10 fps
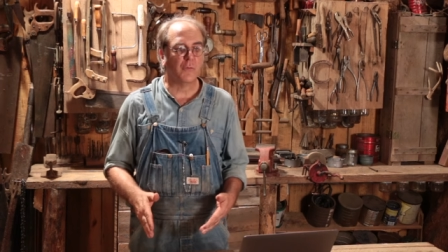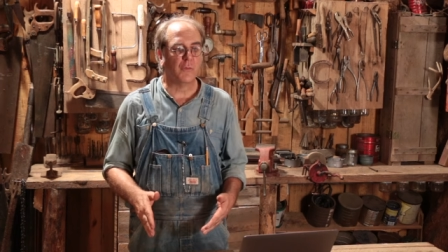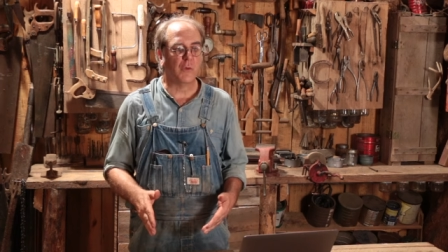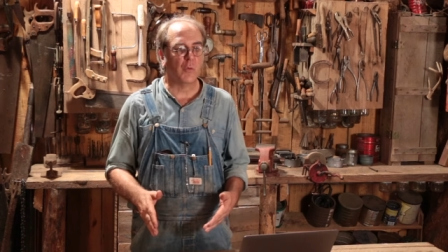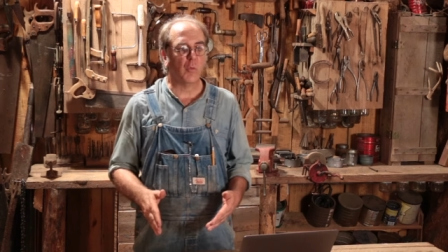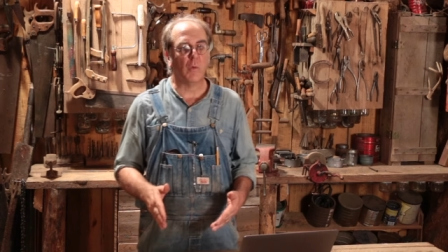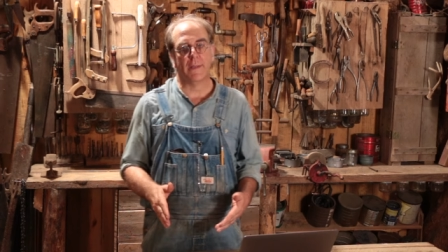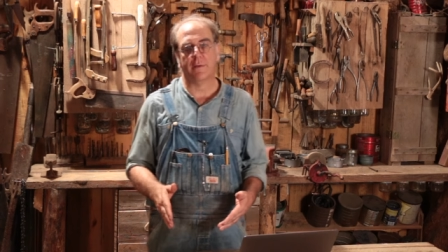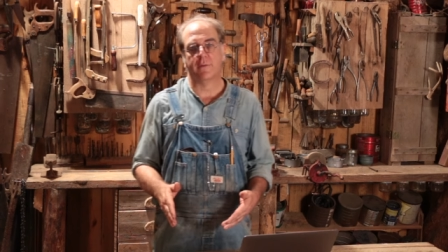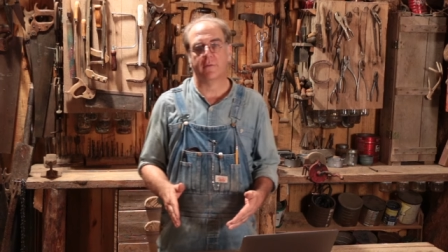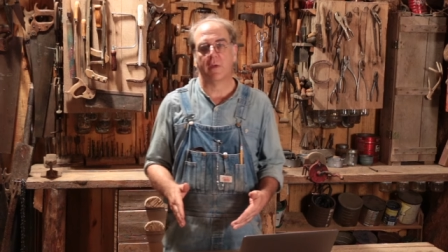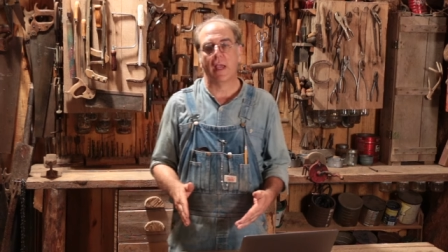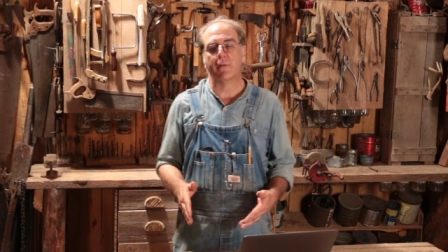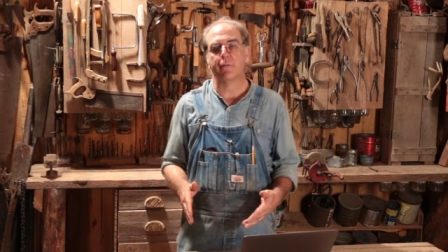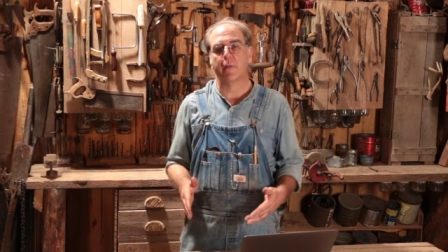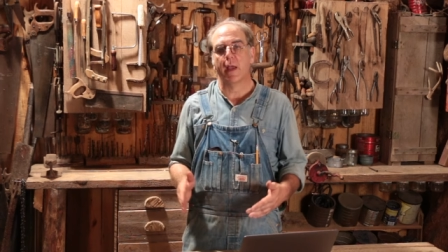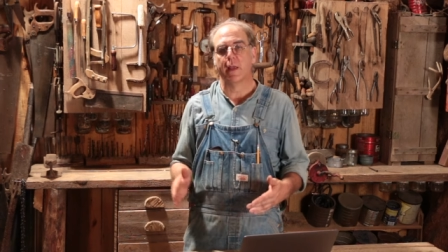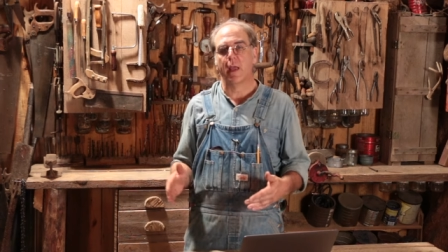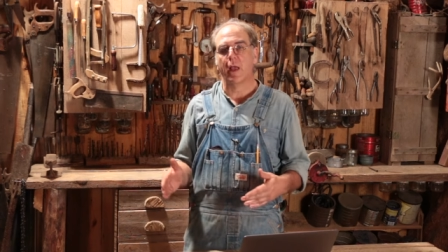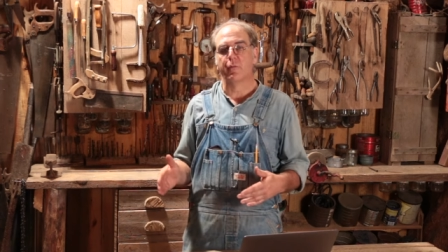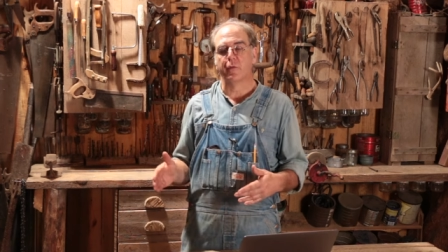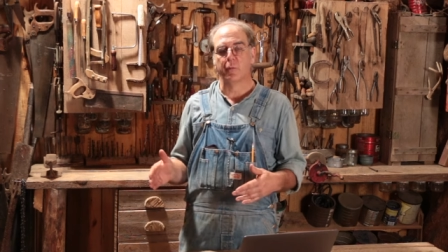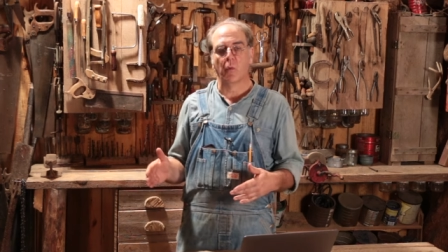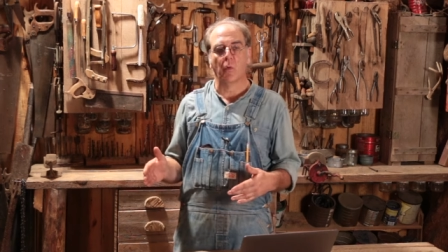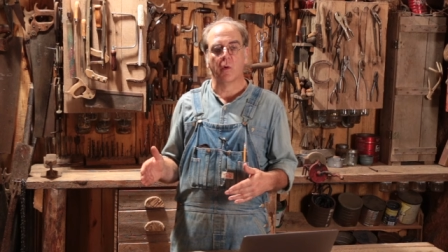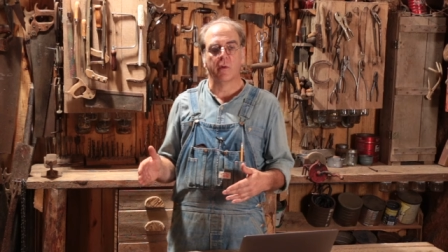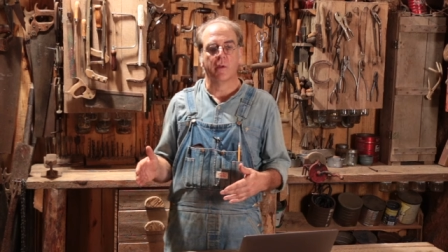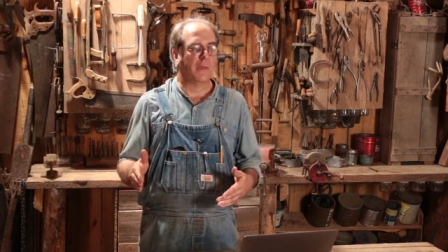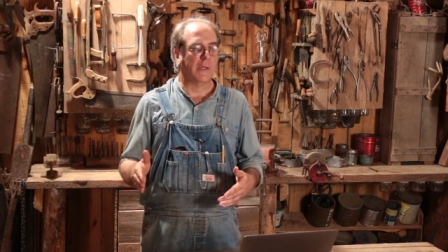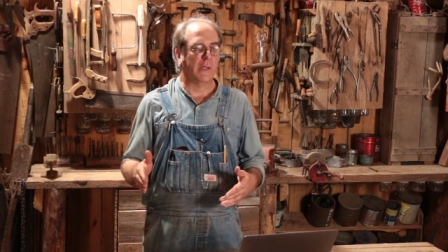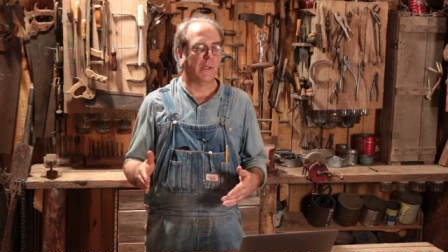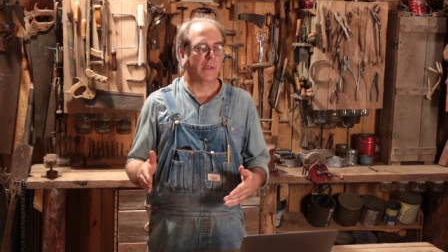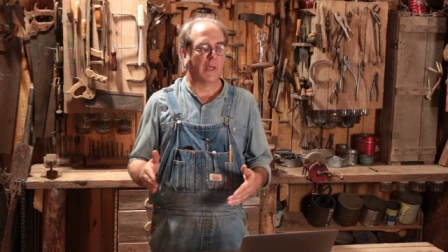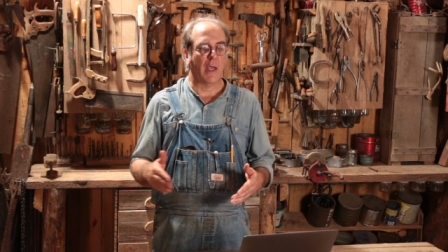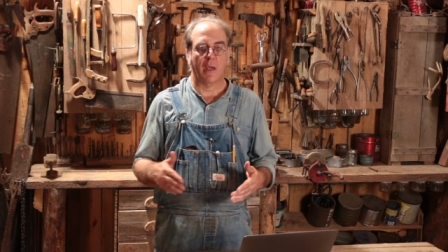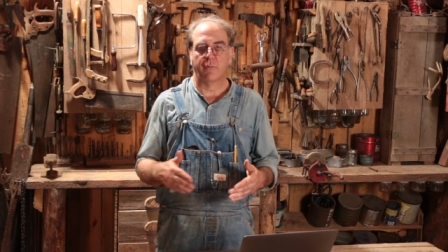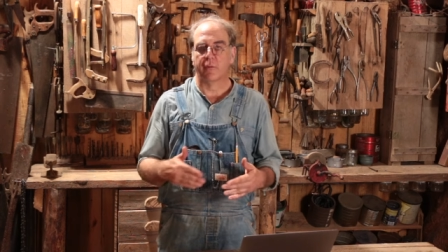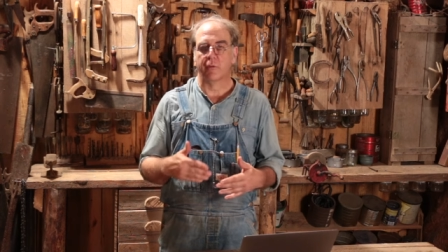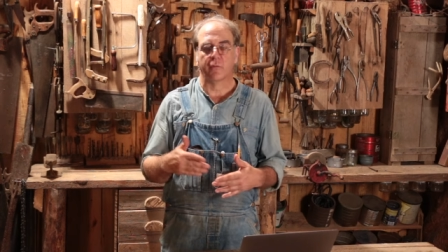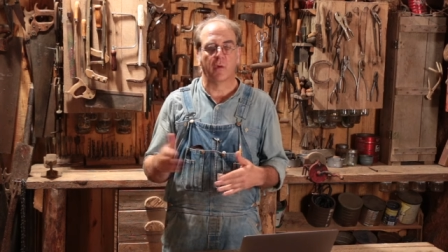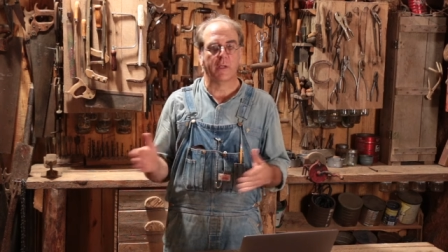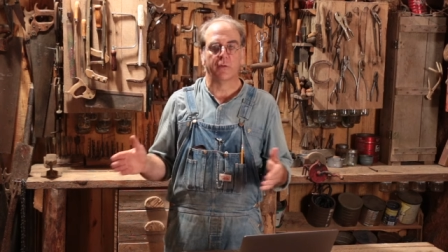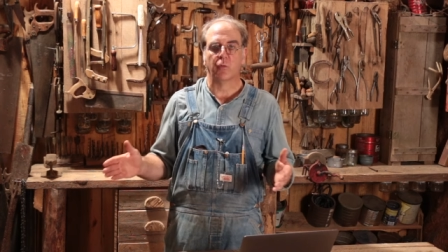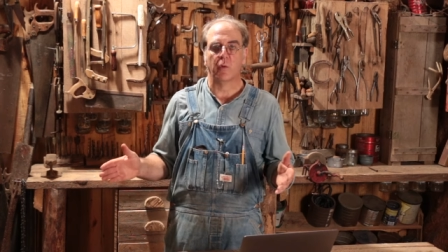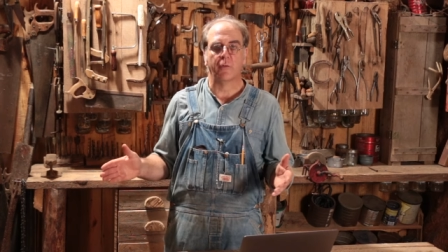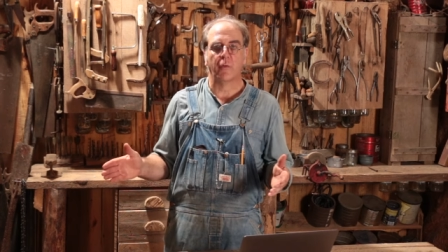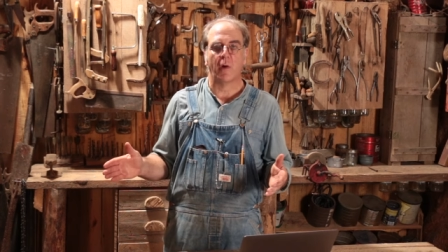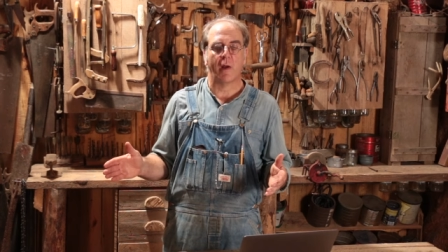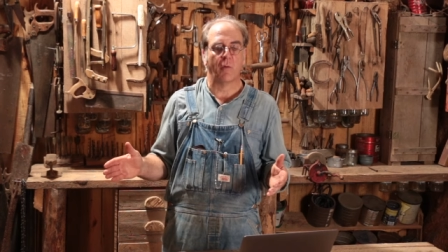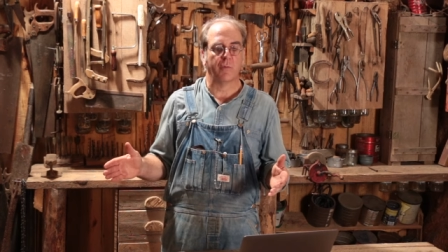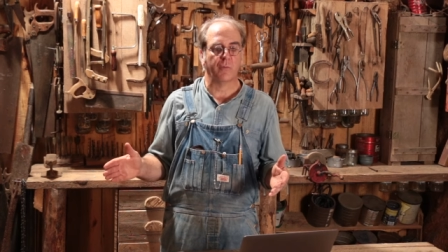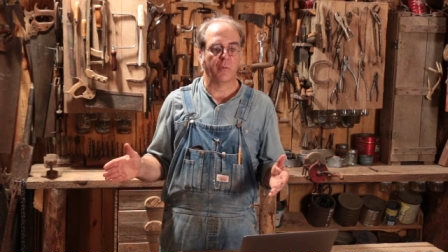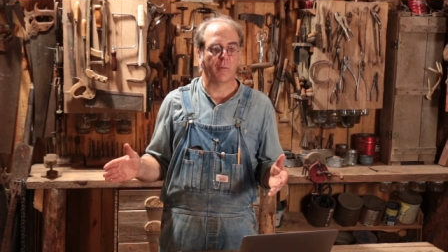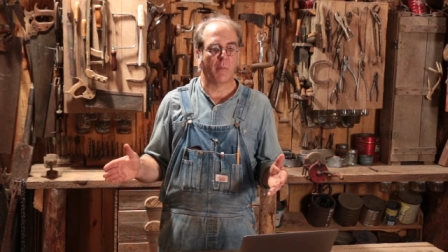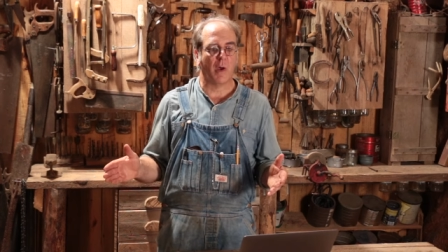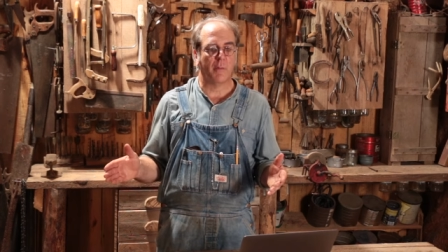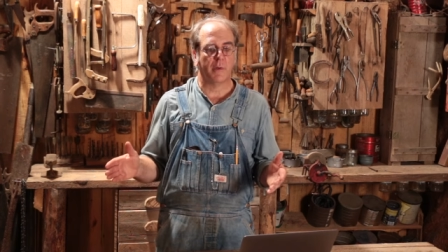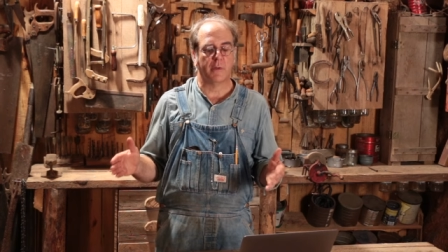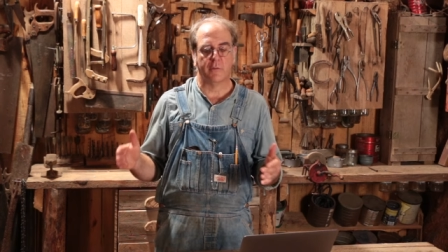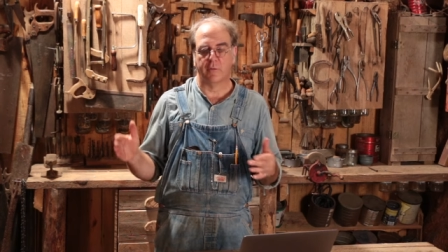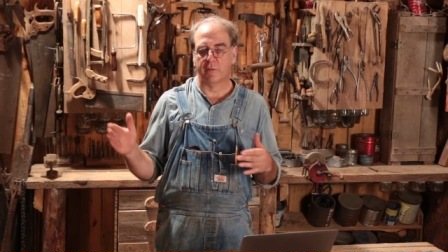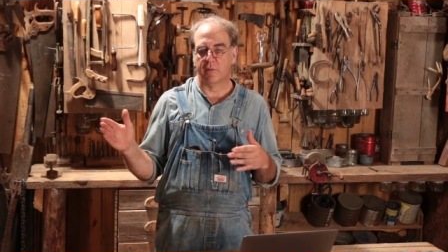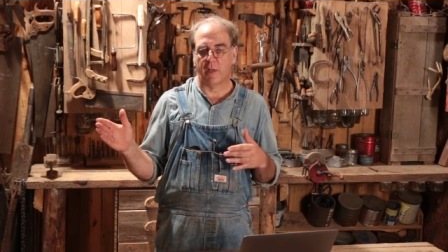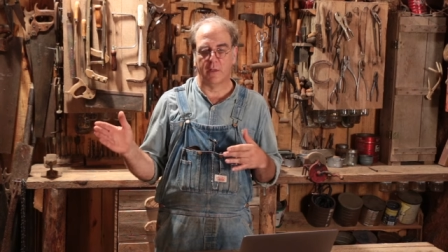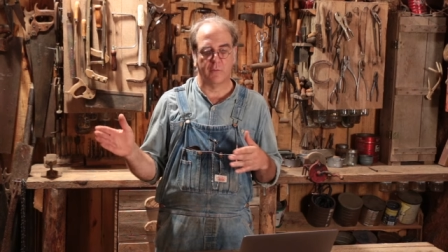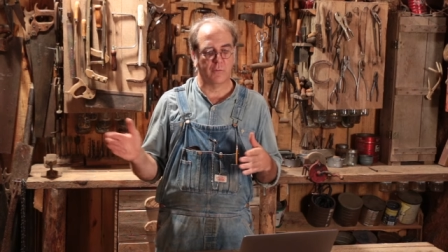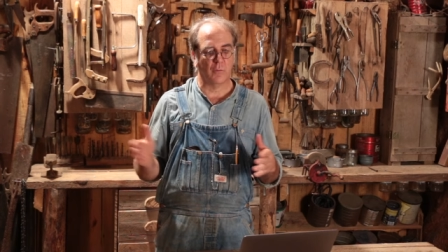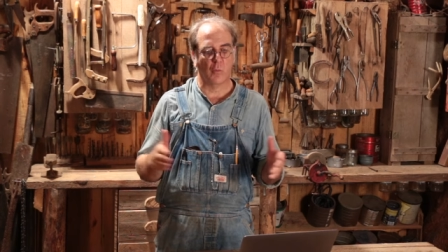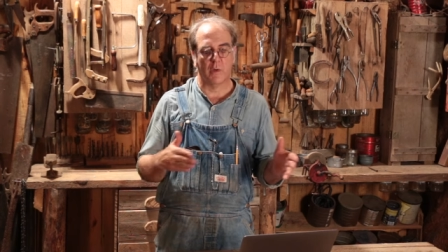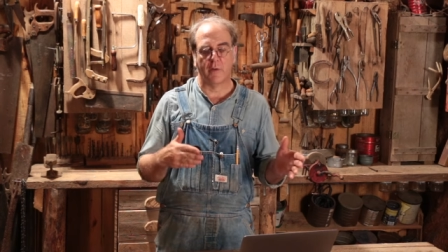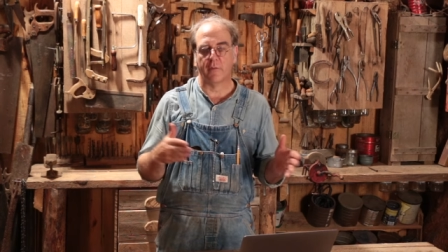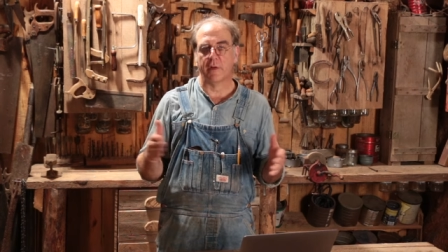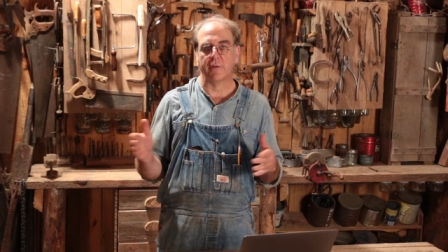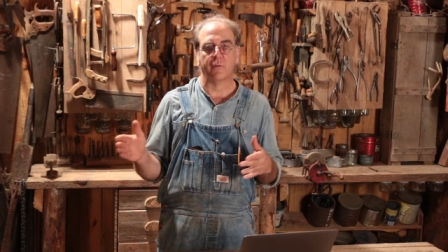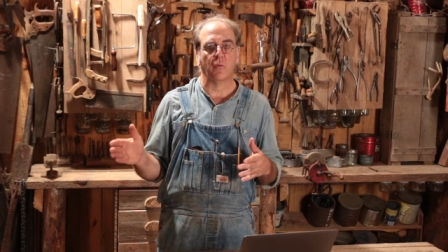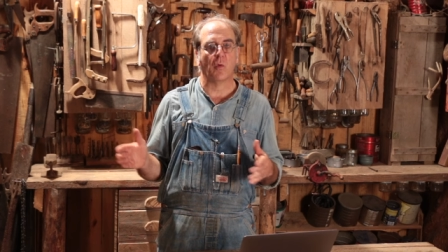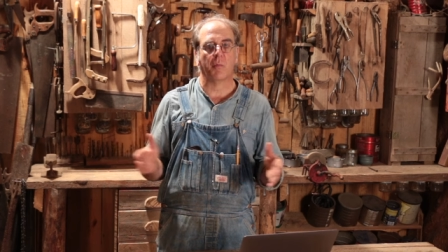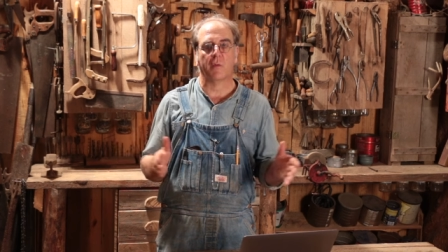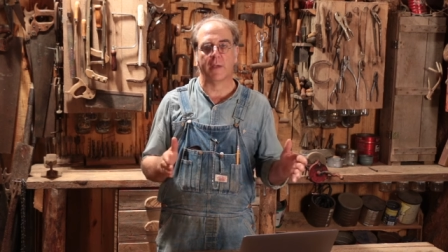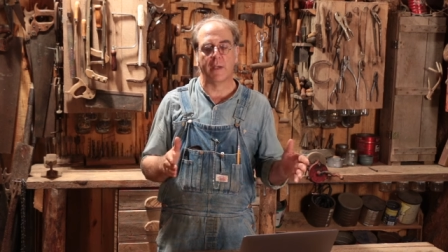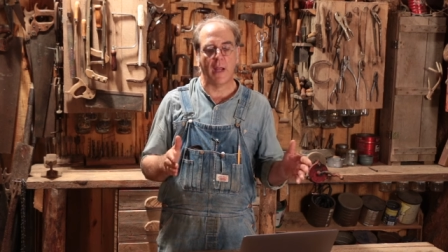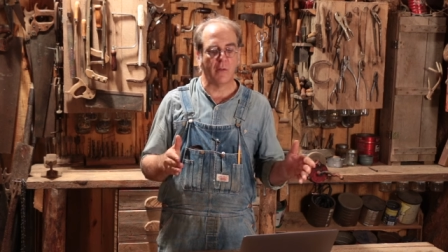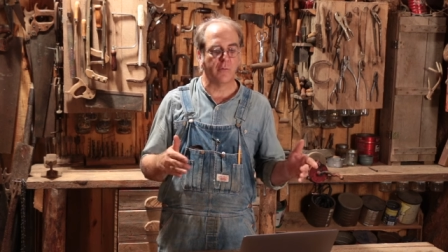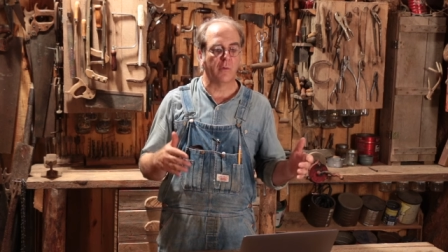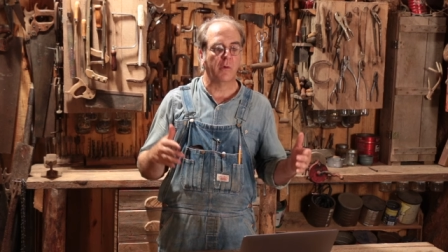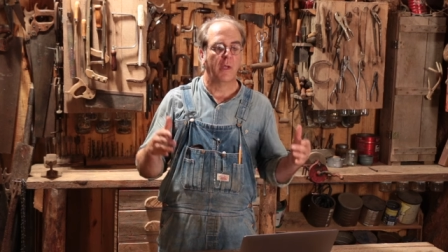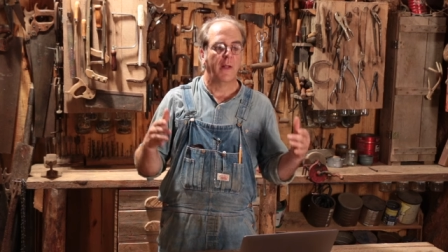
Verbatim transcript: few weeks after that calf is born, the calf is running 24 hours with the mama. She takes whatever is normal and natural.